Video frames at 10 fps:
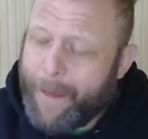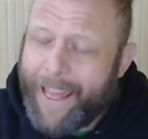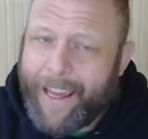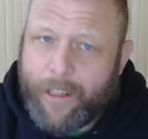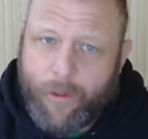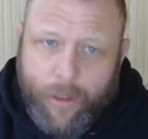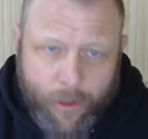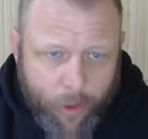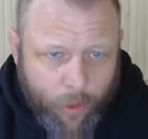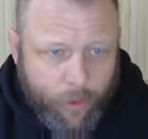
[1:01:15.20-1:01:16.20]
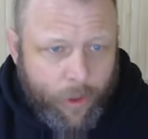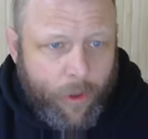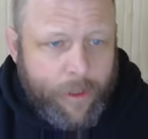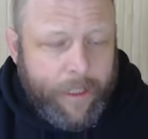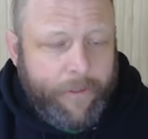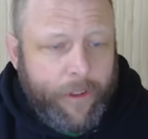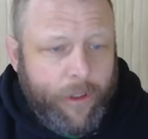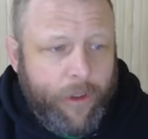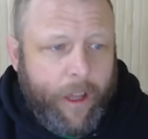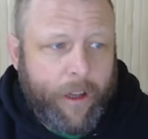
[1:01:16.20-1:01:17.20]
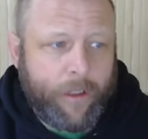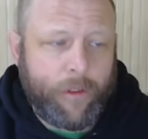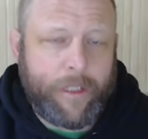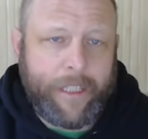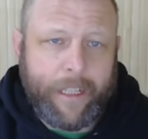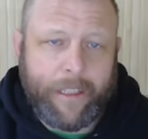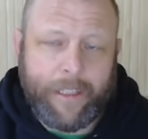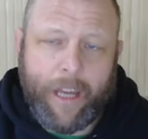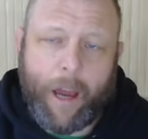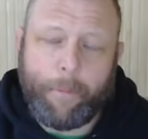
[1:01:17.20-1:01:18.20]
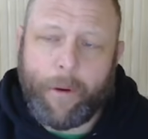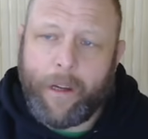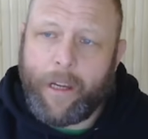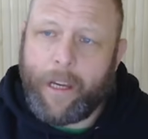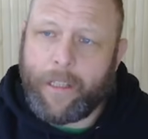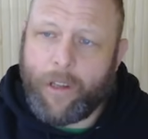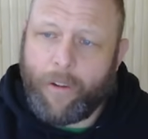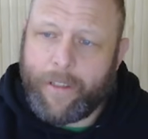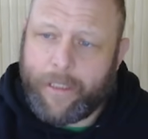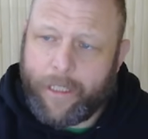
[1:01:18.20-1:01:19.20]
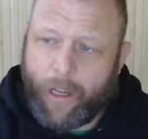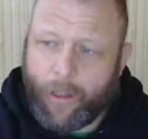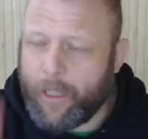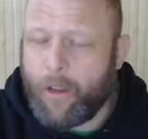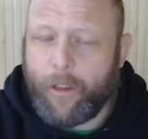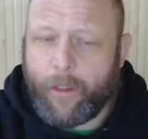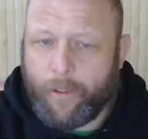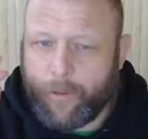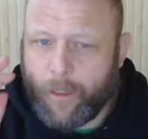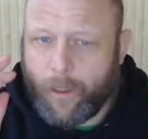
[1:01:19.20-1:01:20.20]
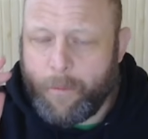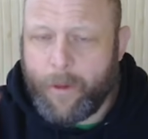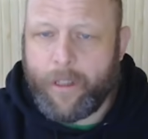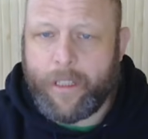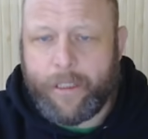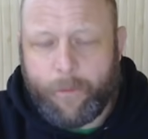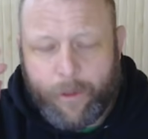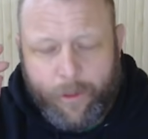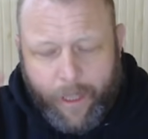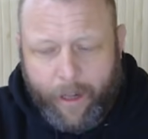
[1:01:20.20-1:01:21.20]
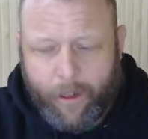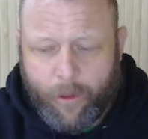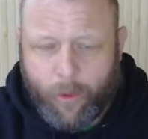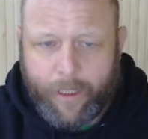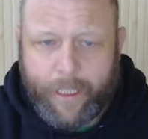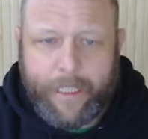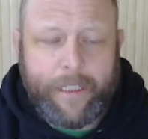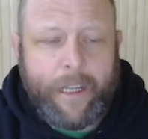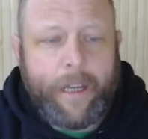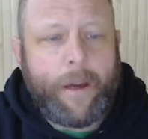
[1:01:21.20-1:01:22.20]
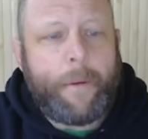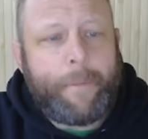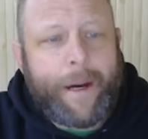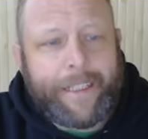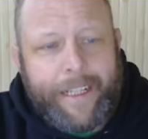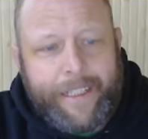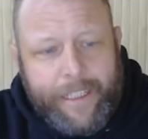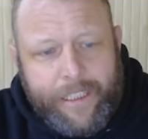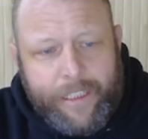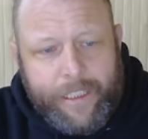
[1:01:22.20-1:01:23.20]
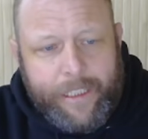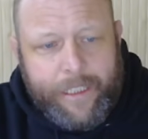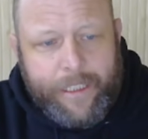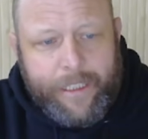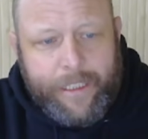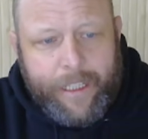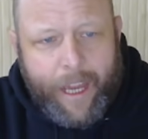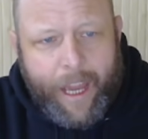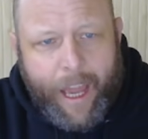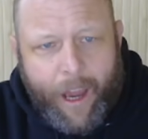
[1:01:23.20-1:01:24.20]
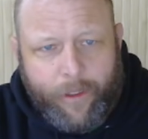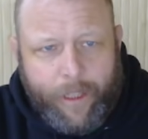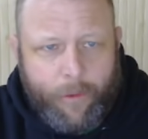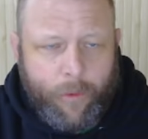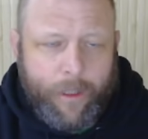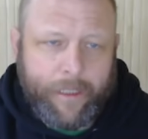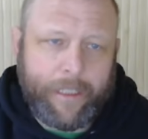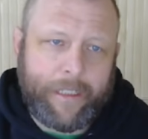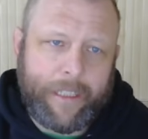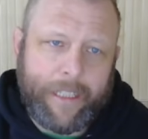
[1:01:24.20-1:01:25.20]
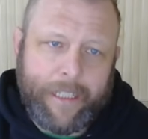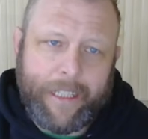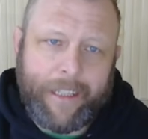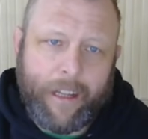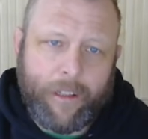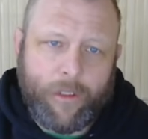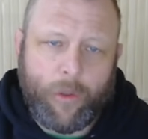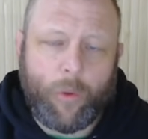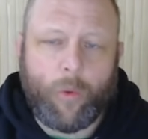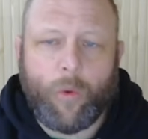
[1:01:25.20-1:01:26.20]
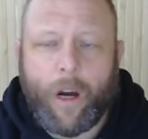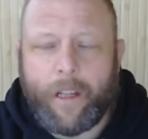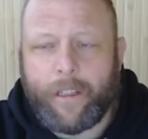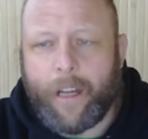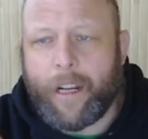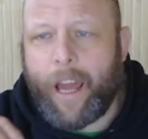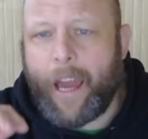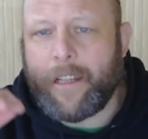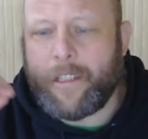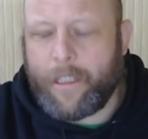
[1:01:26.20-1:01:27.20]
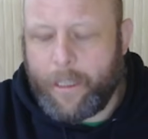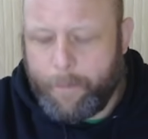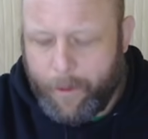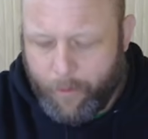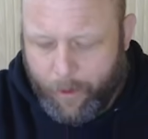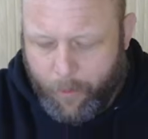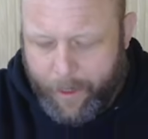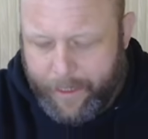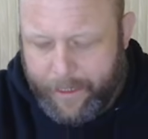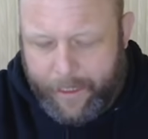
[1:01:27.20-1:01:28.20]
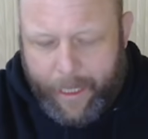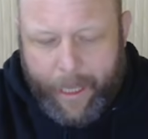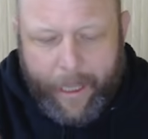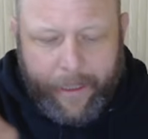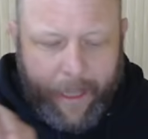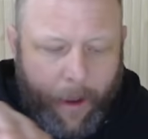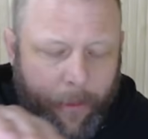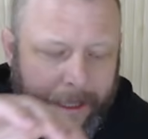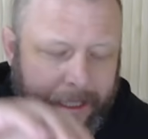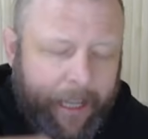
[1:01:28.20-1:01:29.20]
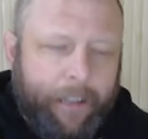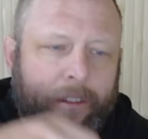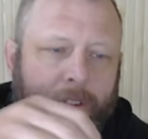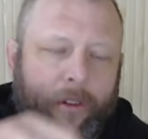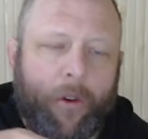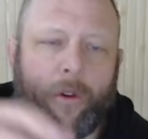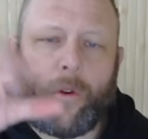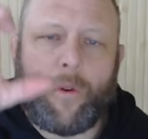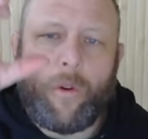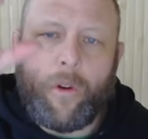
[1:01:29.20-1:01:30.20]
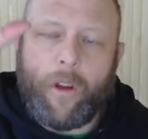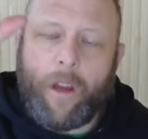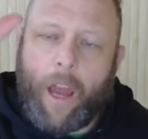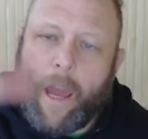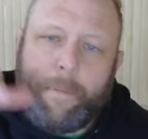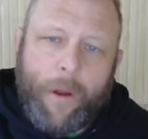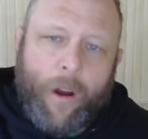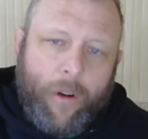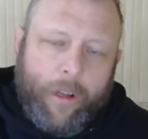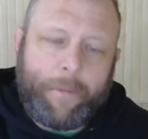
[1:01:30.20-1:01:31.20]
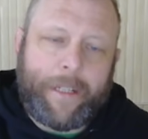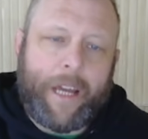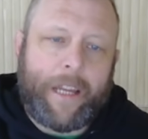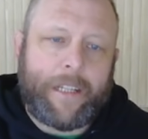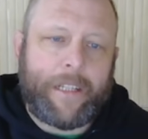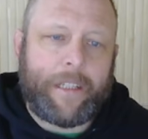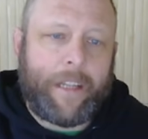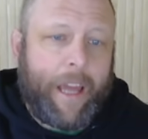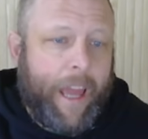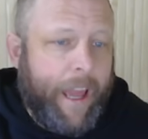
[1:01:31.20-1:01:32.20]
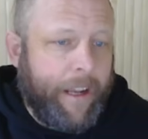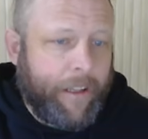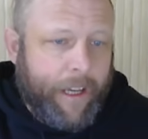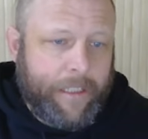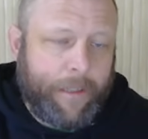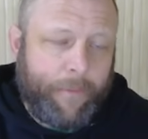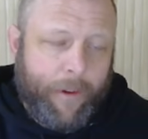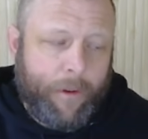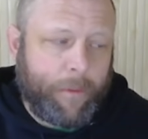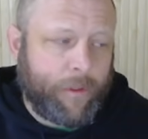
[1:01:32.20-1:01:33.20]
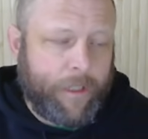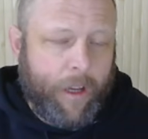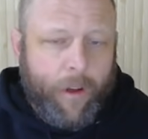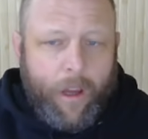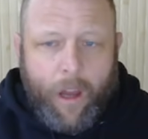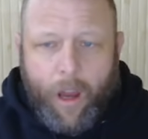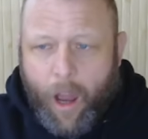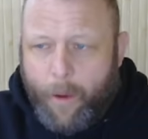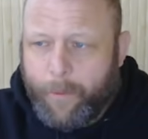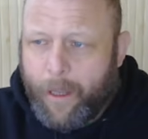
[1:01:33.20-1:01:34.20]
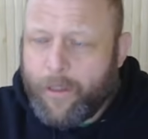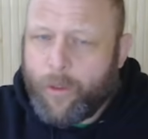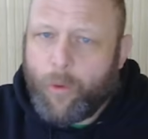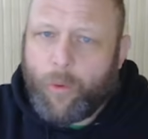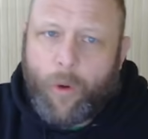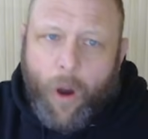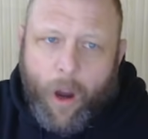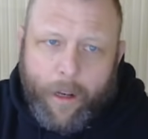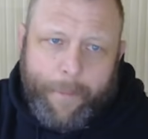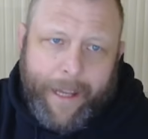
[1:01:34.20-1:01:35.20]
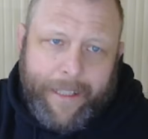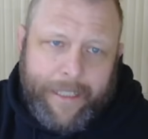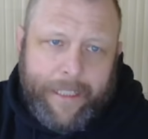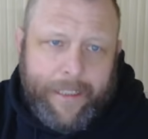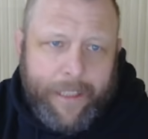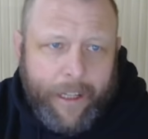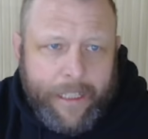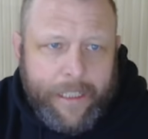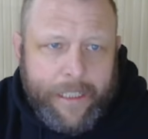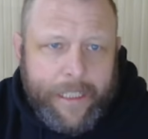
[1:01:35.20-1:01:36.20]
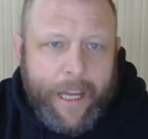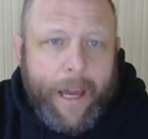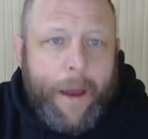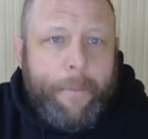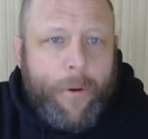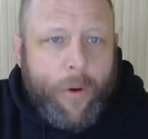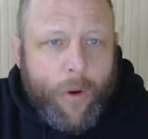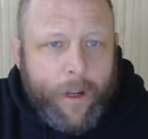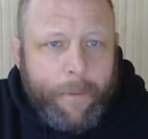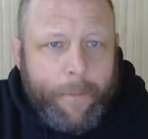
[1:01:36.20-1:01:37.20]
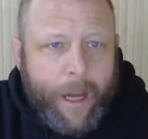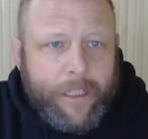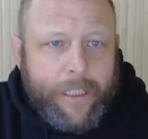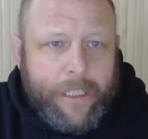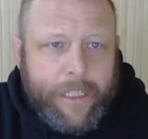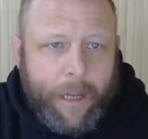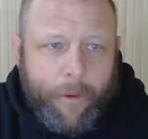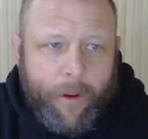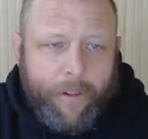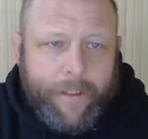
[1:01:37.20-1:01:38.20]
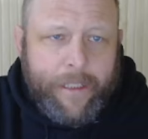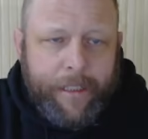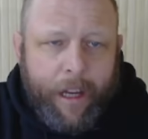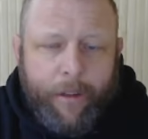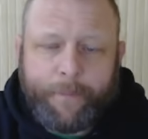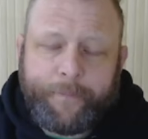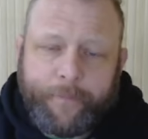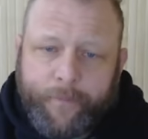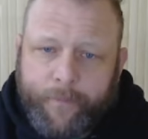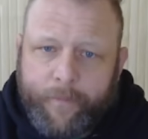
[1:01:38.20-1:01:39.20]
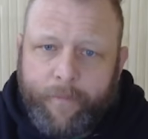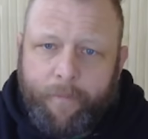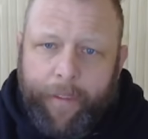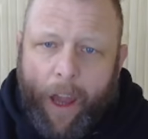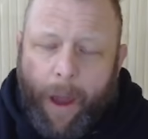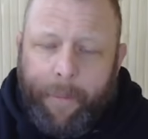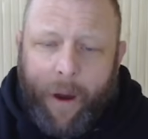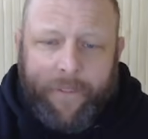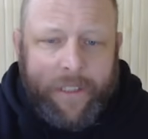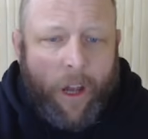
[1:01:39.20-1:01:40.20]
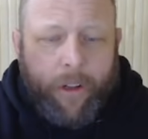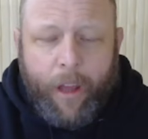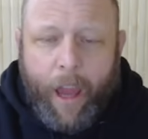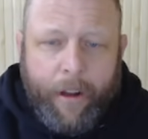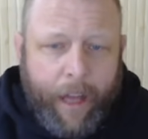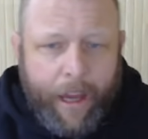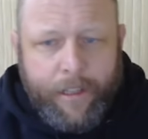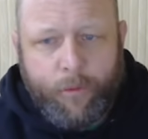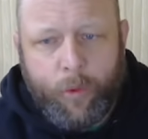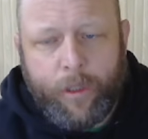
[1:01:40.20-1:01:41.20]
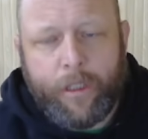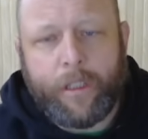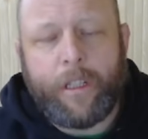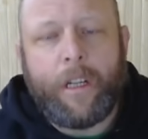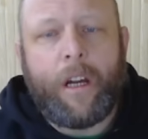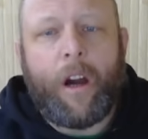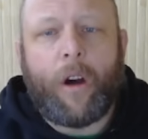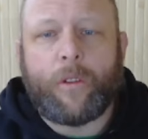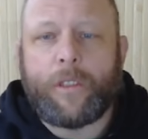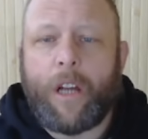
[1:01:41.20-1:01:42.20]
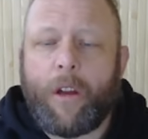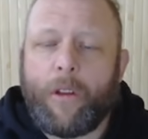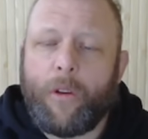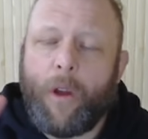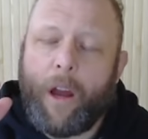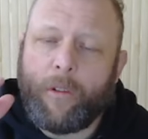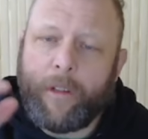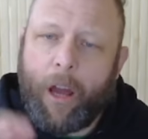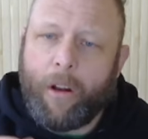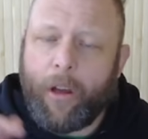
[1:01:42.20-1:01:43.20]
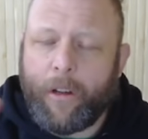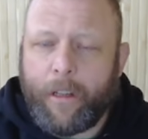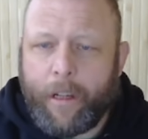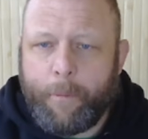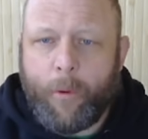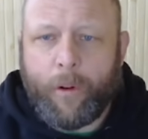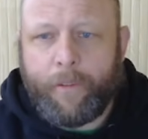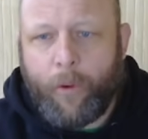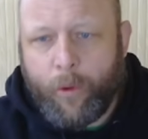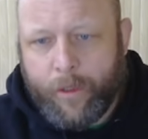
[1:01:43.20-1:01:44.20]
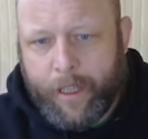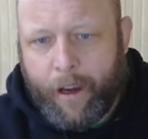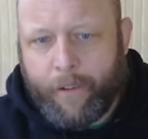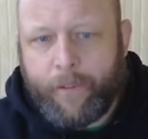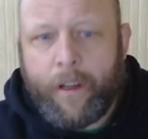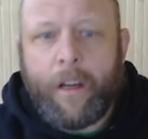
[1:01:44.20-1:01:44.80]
extra tool to use. And if you learn how to set this up, it's obviously, I'll show you the communities and where to download all of these, but this is how that works. It's just another tool, another HTTP request that we send through API documentation and custom variables. So hope those all kind of make sense. So that's pretty much the summary of So I've shown you how the agent work. I'll show you how to download and import it for yourself.